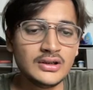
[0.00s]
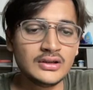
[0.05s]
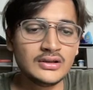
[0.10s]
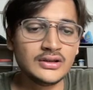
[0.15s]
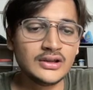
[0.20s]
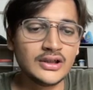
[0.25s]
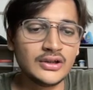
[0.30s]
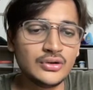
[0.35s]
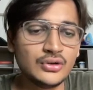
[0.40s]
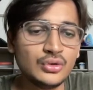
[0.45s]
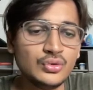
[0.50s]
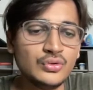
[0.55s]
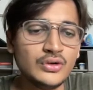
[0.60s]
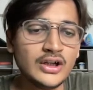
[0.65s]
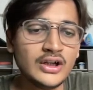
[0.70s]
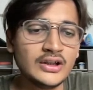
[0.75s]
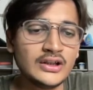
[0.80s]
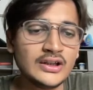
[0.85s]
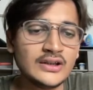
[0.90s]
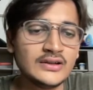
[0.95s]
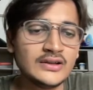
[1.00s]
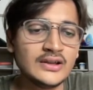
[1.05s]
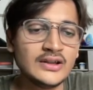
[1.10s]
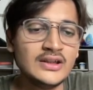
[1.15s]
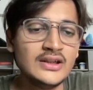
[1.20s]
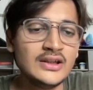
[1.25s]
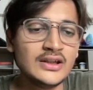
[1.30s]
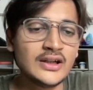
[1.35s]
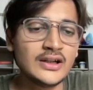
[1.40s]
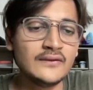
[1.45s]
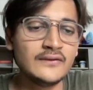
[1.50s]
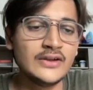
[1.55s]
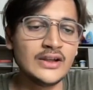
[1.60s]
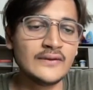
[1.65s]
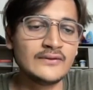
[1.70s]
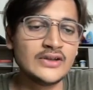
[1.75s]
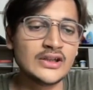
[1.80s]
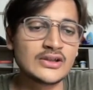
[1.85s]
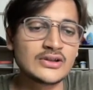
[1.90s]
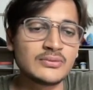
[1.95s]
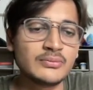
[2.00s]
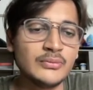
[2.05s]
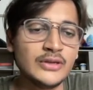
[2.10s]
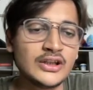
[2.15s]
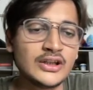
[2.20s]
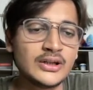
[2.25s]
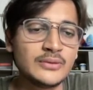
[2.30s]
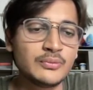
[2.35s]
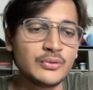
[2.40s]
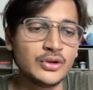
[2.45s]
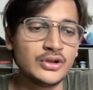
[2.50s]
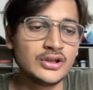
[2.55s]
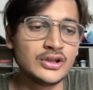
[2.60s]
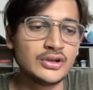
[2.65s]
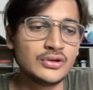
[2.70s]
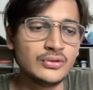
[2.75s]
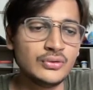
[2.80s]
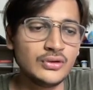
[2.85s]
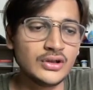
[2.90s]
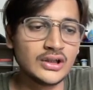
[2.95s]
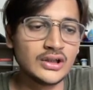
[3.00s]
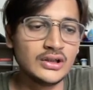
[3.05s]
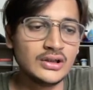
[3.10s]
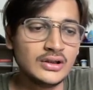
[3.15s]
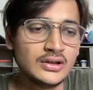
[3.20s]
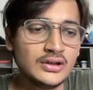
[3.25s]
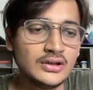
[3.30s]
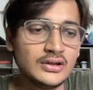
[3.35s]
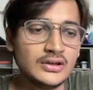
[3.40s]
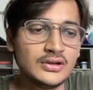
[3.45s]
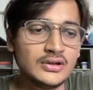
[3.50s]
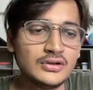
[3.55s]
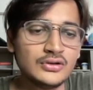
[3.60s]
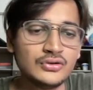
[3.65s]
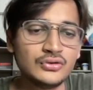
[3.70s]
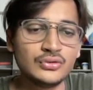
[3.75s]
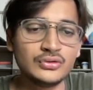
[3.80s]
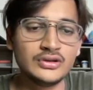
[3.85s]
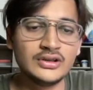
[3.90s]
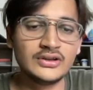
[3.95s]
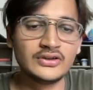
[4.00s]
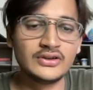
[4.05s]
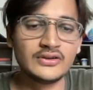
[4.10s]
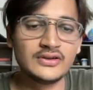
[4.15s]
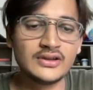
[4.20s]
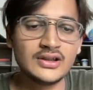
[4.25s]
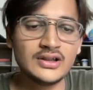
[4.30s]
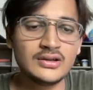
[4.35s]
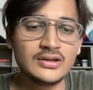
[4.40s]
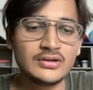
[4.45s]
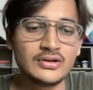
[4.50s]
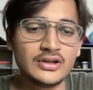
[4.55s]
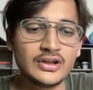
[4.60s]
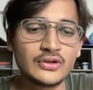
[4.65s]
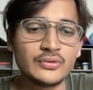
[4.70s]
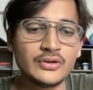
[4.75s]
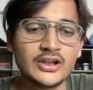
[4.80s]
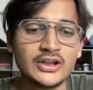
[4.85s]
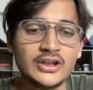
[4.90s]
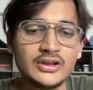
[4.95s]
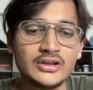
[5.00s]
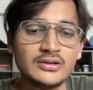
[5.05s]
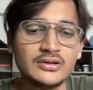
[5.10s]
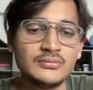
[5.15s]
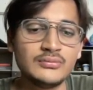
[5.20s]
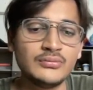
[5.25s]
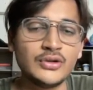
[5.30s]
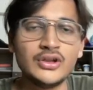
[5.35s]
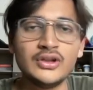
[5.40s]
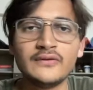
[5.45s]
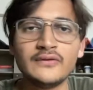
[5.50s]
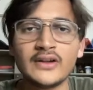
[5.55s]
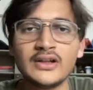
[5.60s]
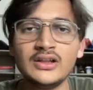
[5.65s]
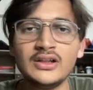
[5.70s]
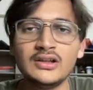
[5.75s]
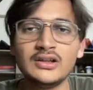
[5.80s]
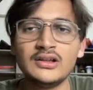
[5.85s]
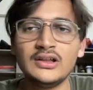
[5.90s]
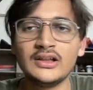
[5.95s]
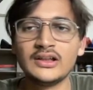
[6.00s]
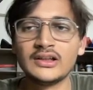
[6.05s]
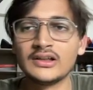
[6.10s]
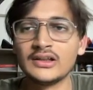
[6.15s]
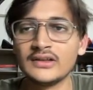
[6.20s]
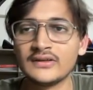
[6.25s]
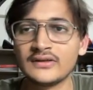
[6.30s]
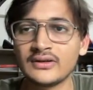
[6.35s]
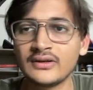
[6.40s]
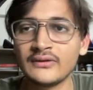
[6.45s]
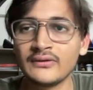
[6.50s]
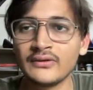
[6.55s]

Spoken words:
then 2, and then 3, and we have just make it pointed to null. So this is our required modified linked list.